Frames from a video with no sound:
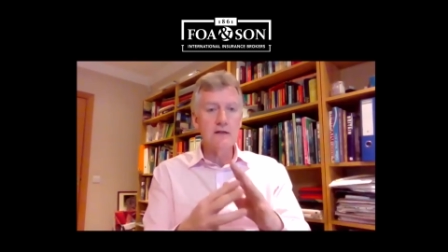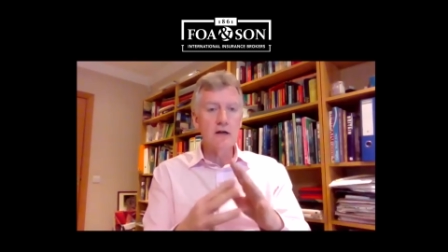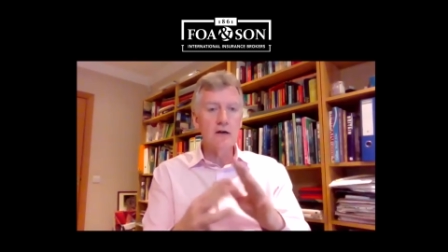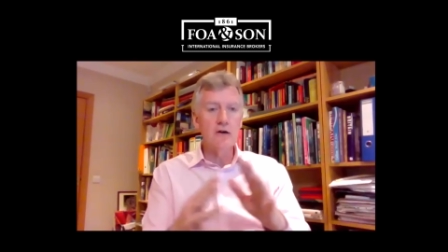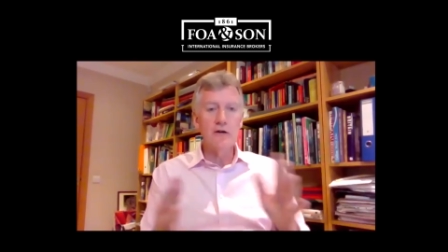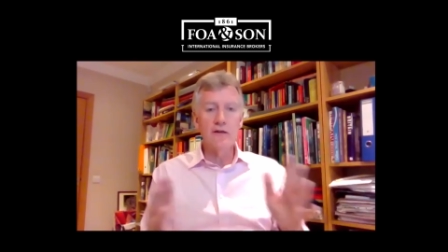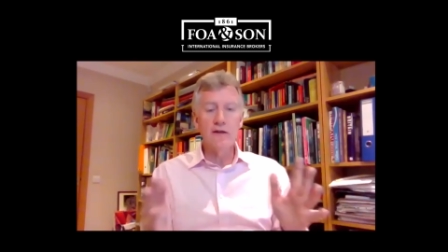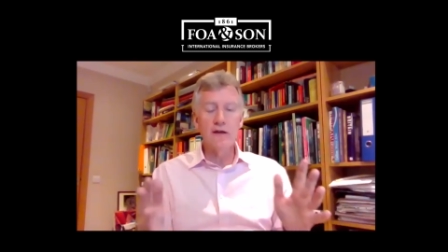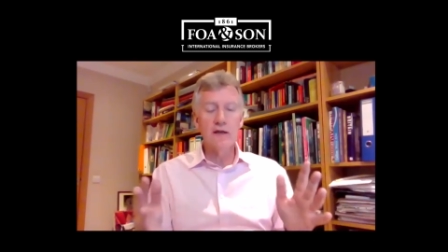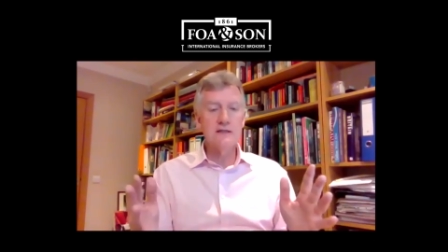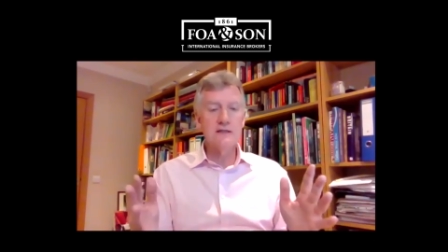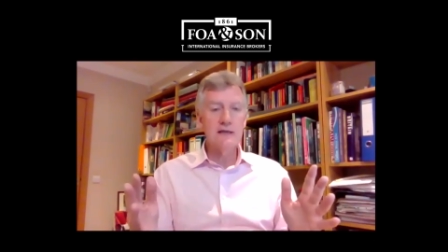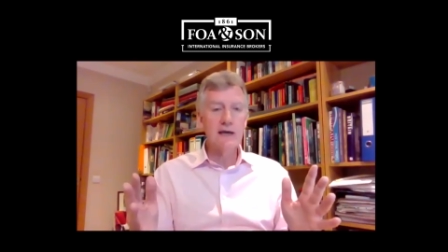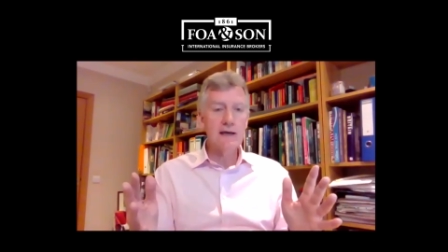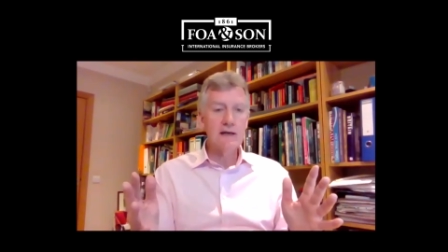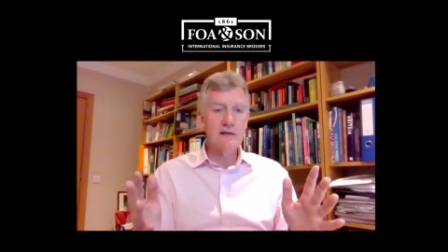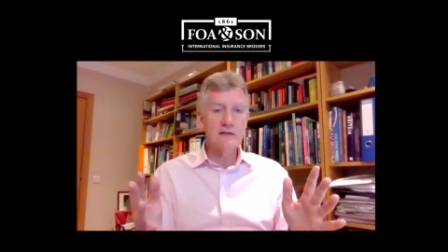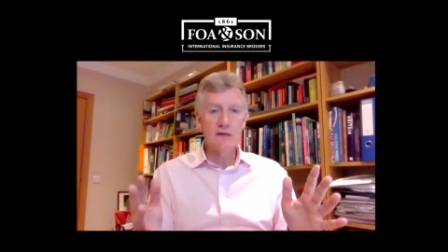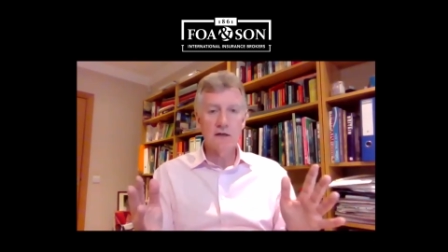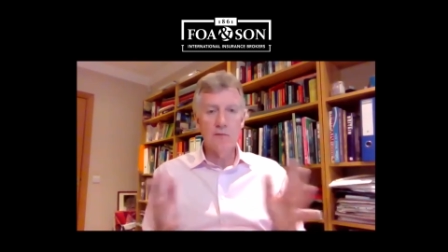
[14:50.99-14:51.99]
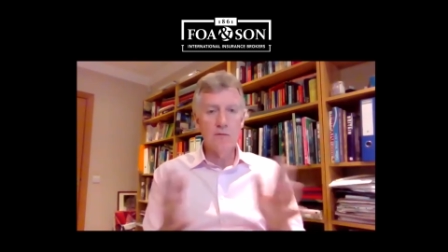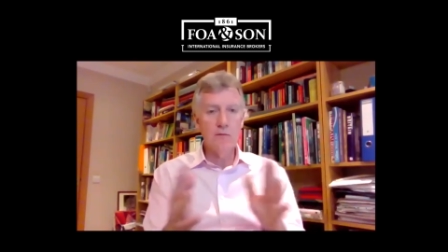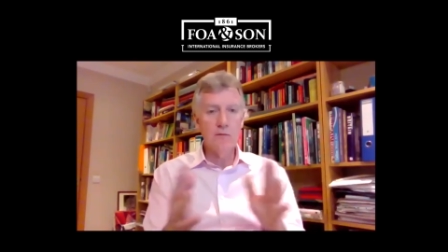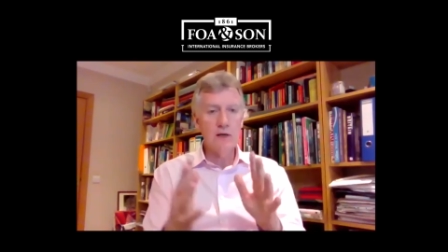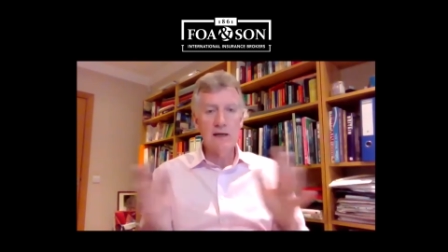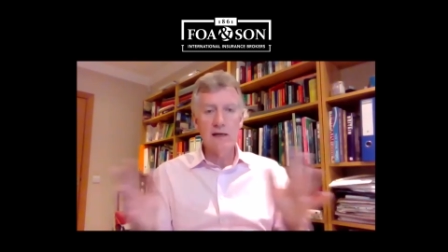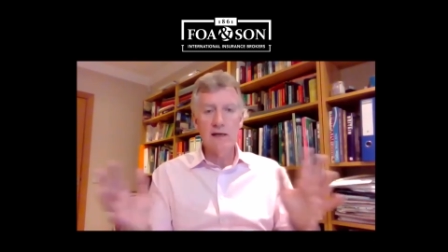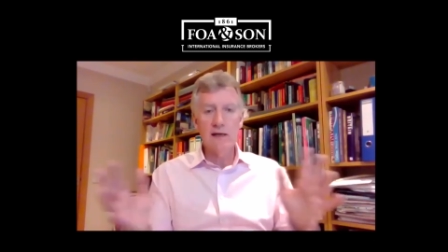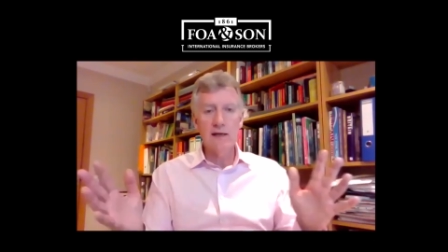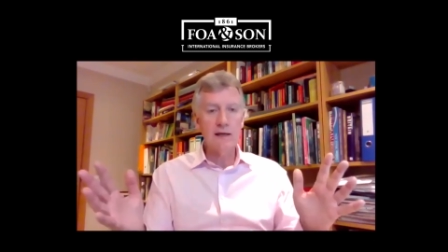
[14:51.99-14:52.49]
A lot of the containers are
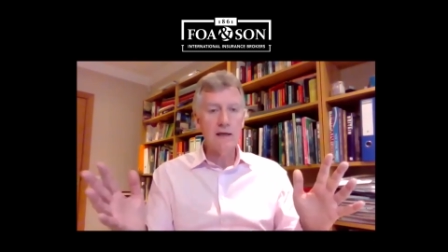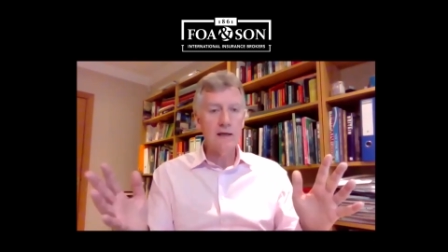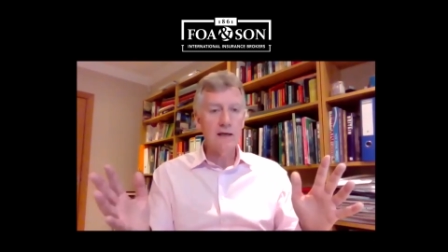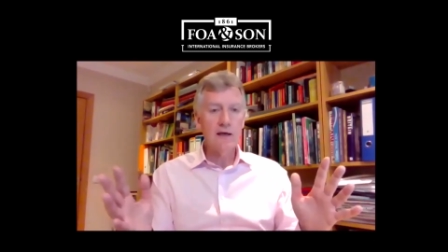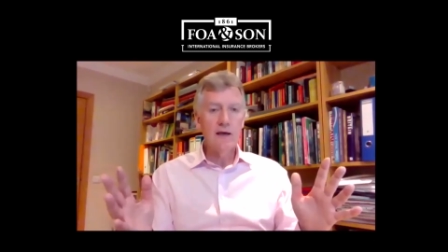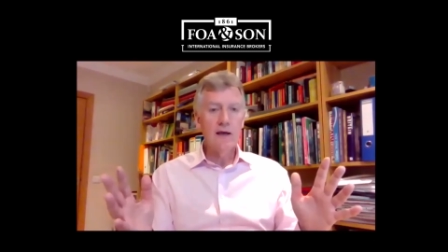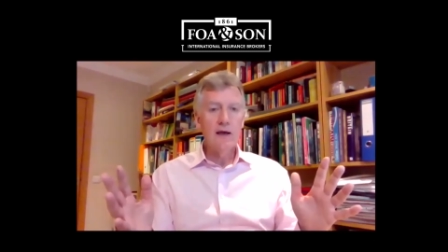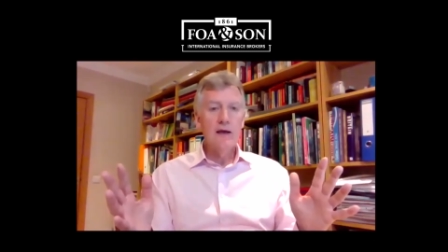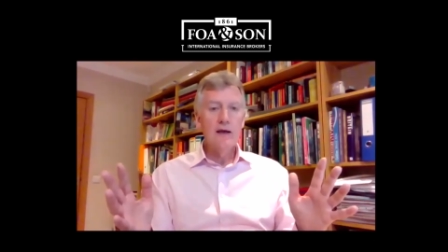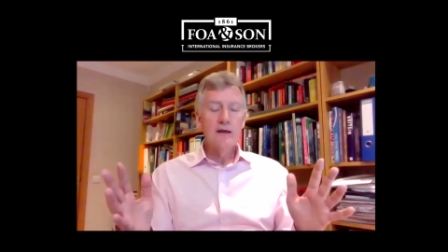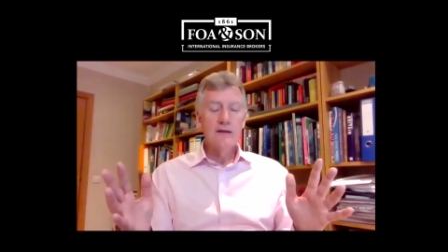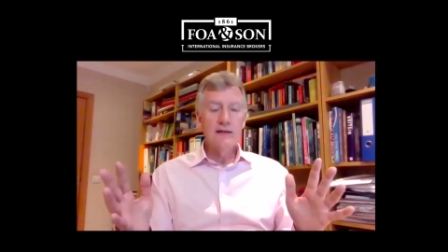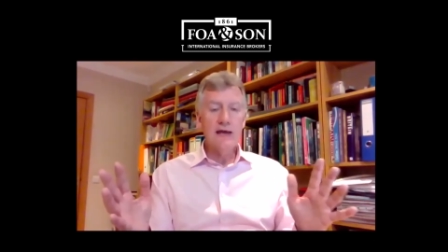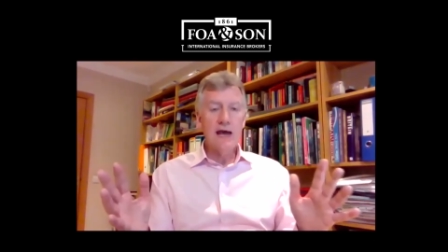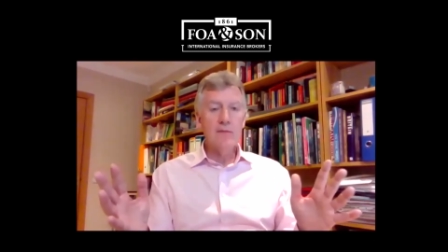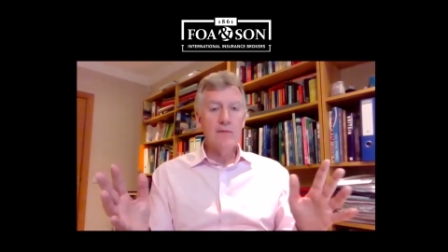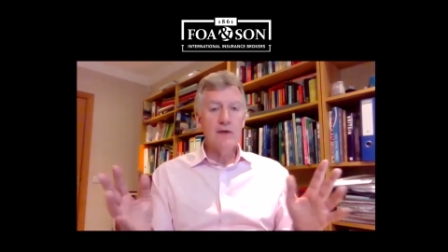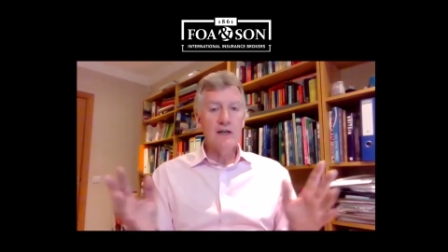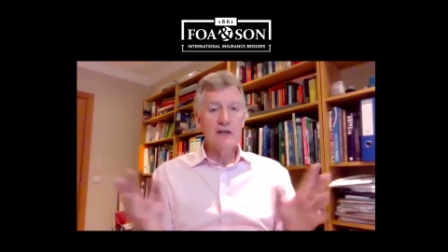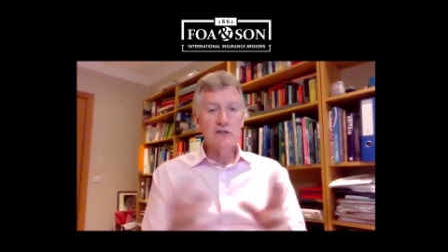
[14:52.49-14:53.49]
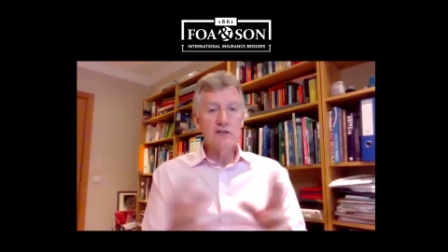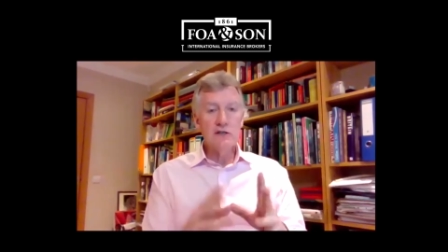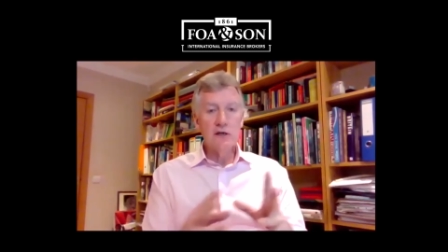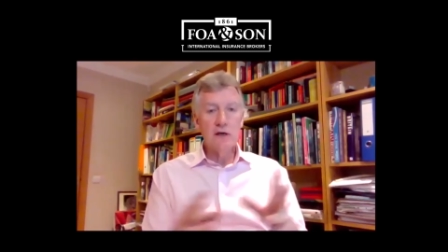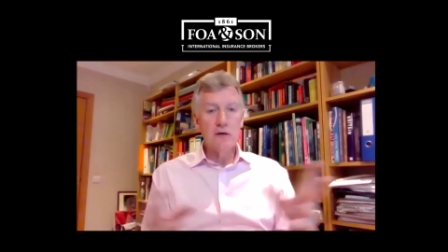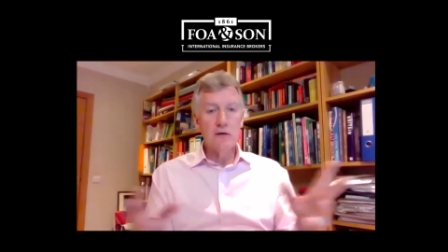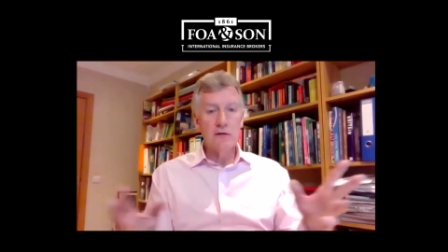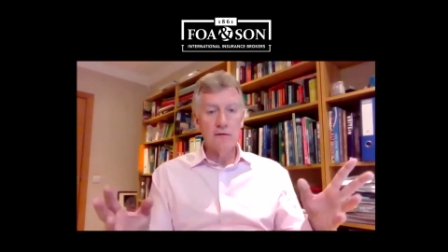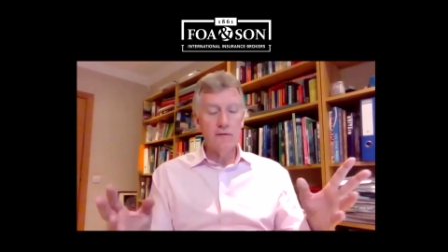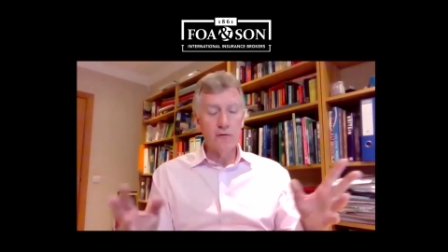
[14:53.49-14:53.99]
completely damaged, you
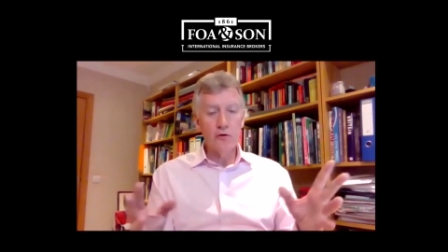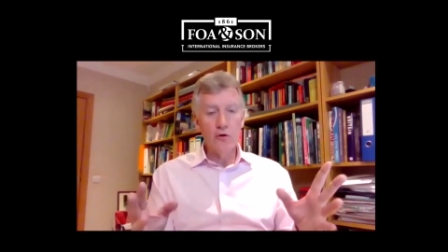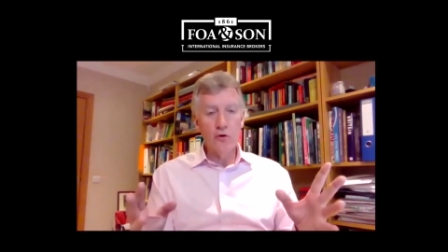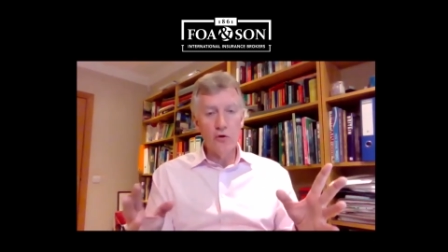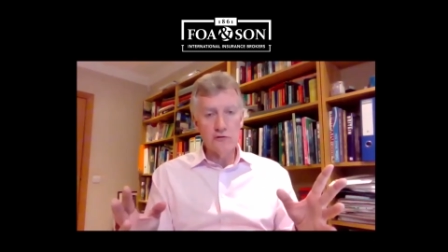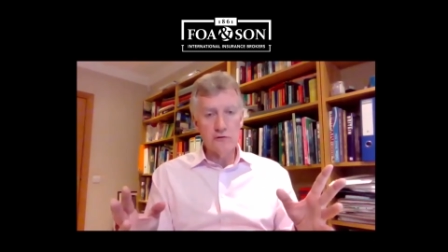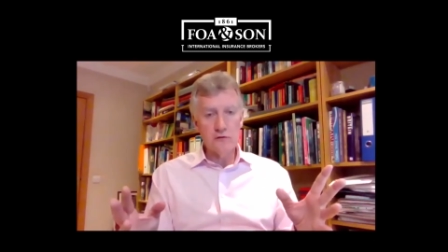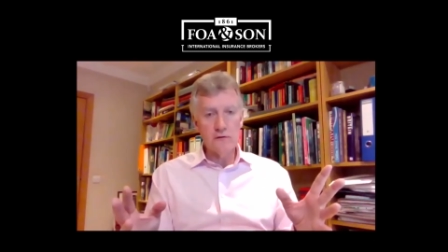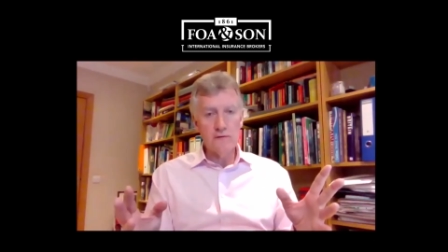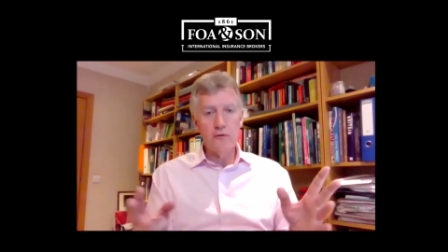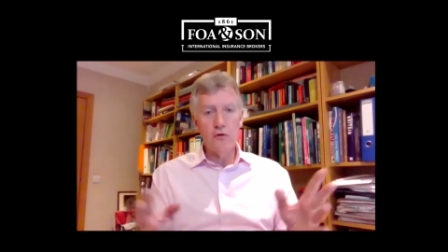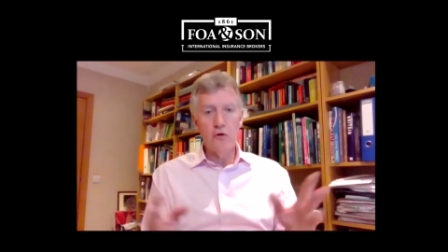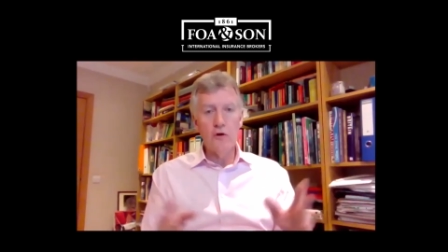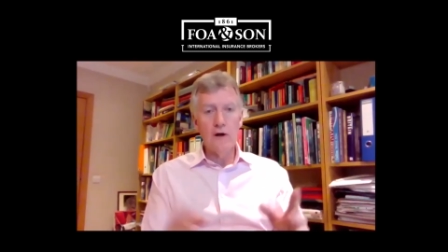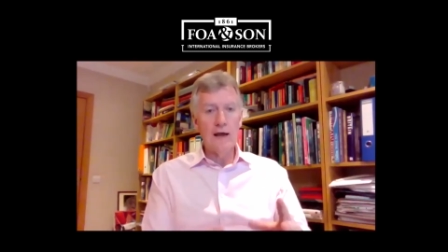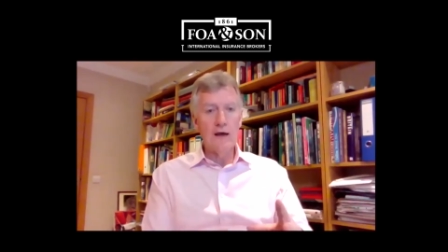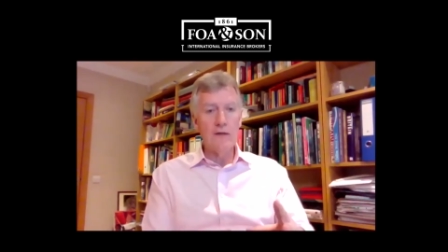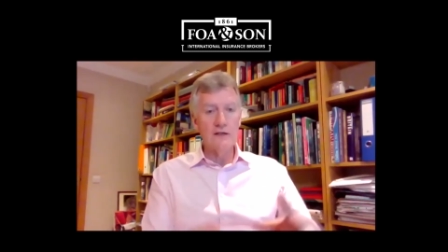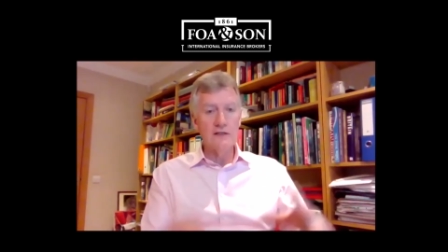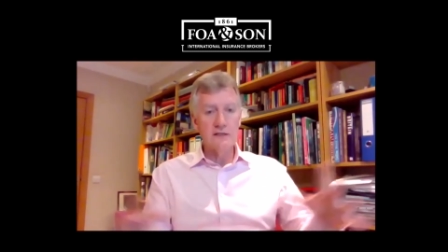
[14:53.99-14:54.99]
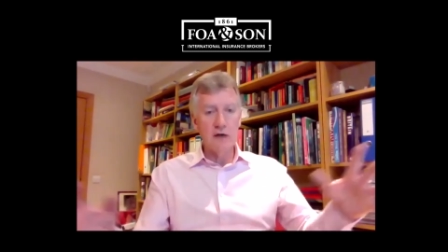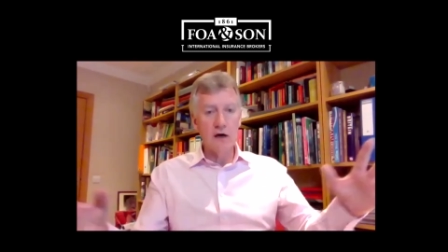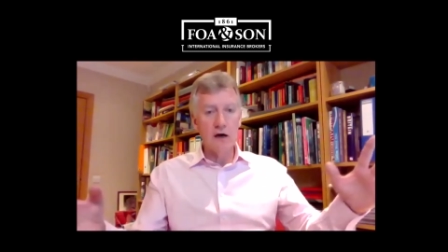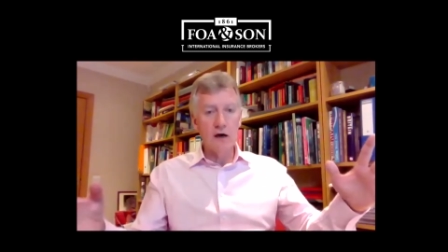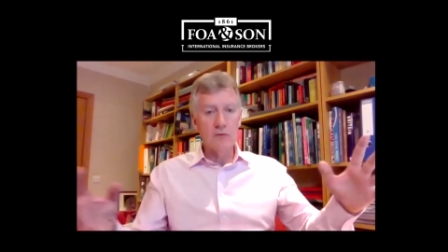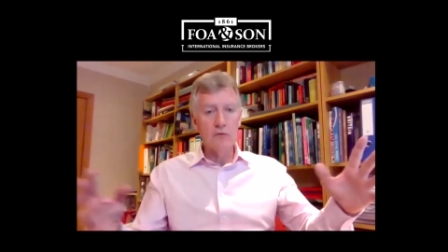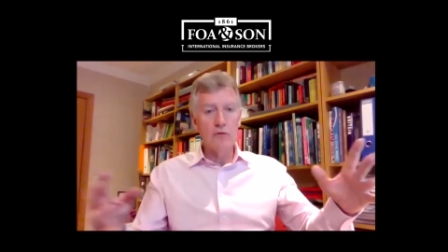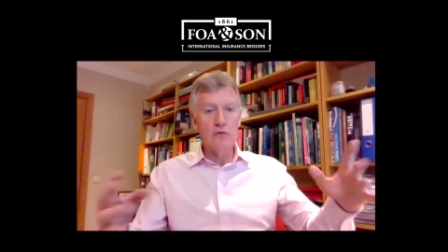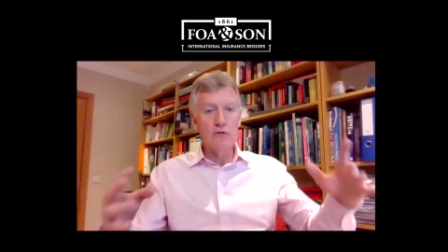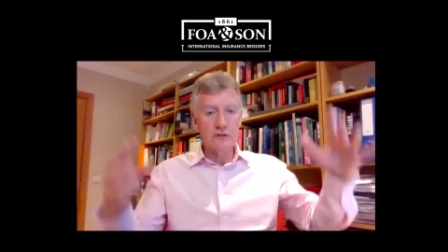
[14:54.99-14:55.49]
know, the floors will fall out, the
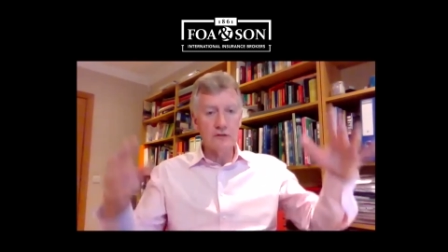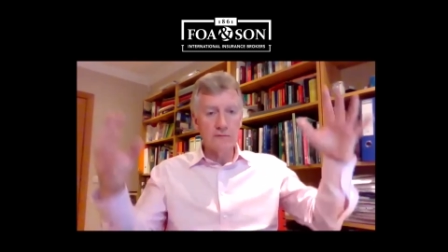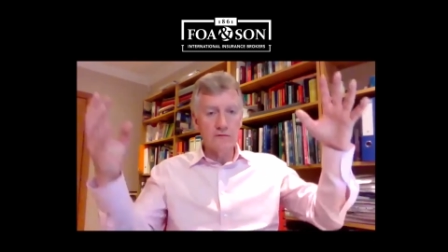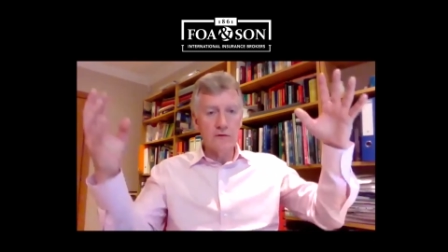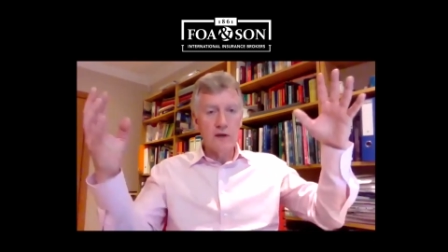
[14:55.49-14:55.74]
sidewalls,